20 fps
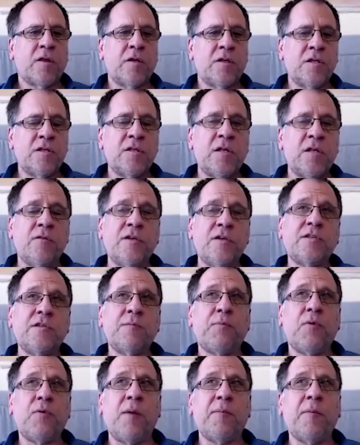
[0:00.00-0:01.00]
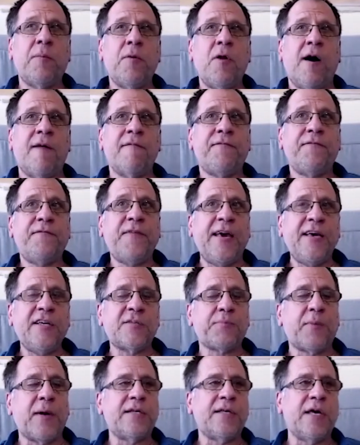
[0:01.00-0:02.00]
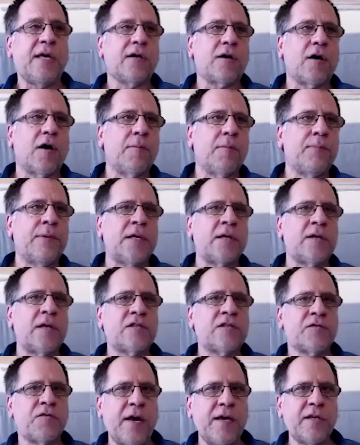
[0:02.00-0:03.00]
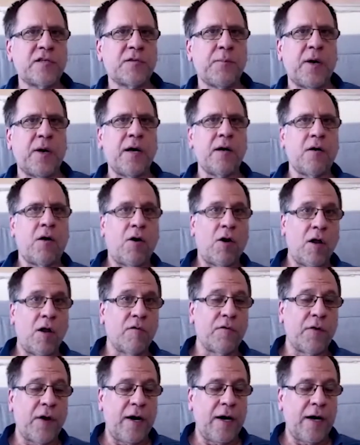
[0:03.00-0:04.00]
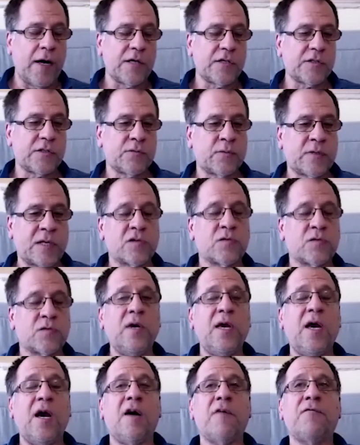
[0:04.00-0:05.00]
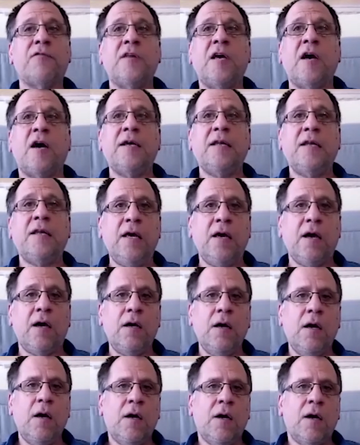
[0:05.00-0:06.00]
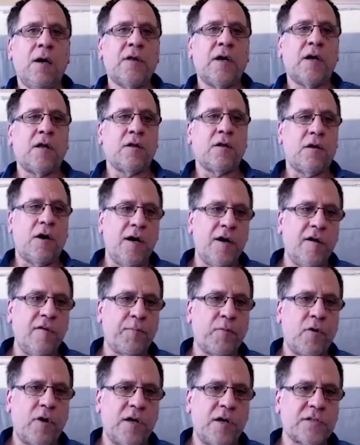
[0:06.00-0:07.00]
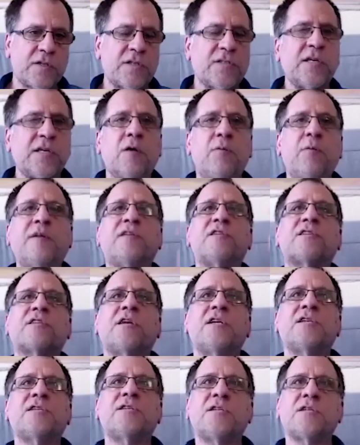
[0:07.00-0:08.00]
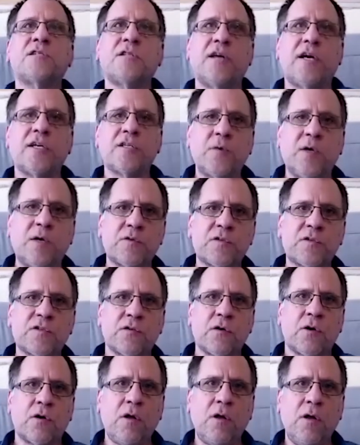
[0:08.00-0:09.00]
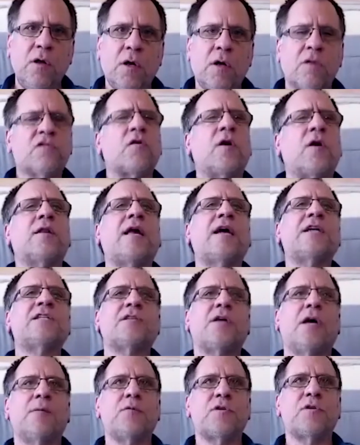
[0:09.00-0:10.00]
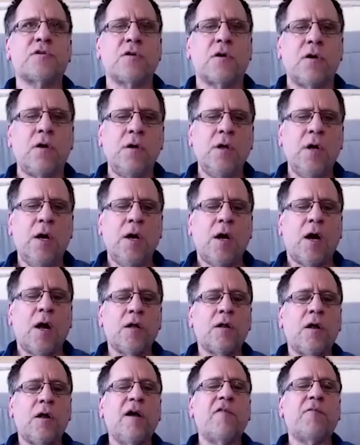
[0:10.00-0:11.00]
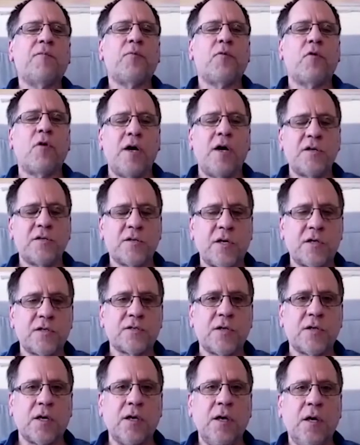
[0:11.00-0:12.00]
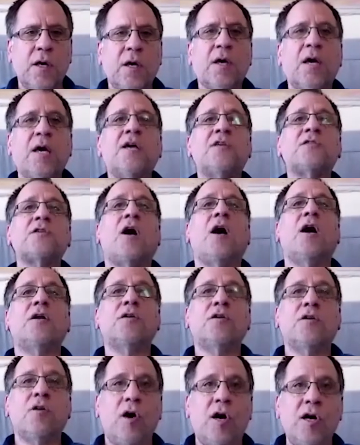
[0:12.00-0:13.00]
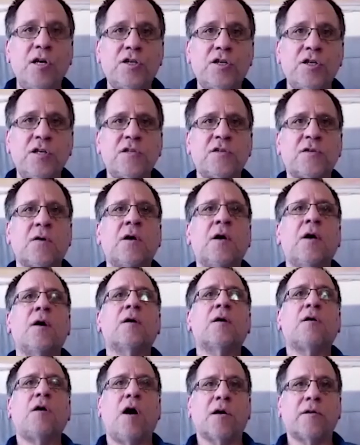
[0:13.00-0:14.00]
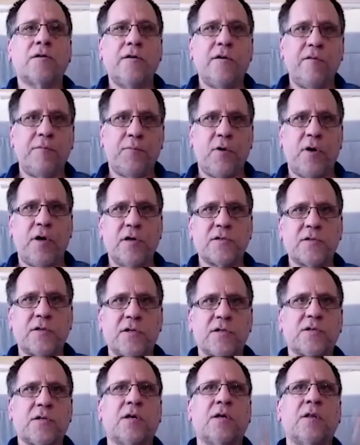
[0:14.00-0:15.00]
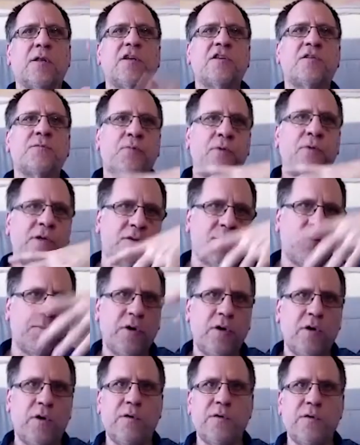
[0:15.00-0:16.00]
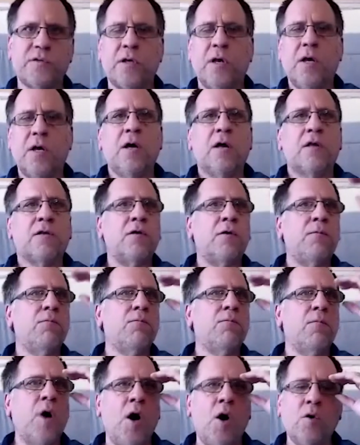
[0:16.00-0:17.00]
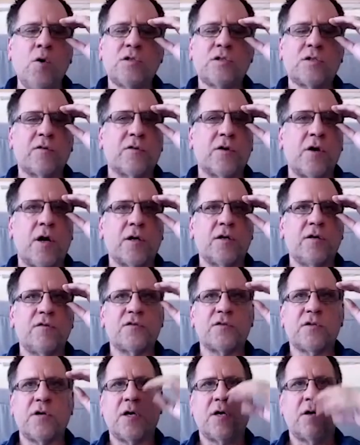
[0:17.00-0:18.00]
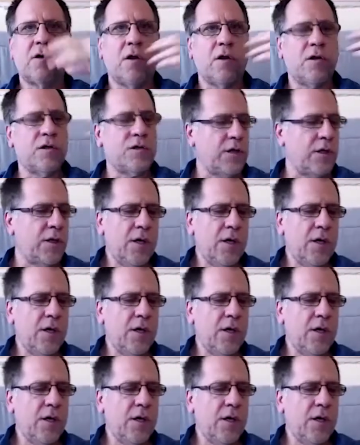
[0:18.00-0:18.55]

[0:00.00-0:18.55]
Now, this is a problem not faced by Descartes, but it's faced by all of us, because we have the idea that a lot of processing, and we discussed this last week with Searle, sorry, last time with Searle, a lot of processing is unconscious cognitive processing, and that's presupposed through most of cognitive psychology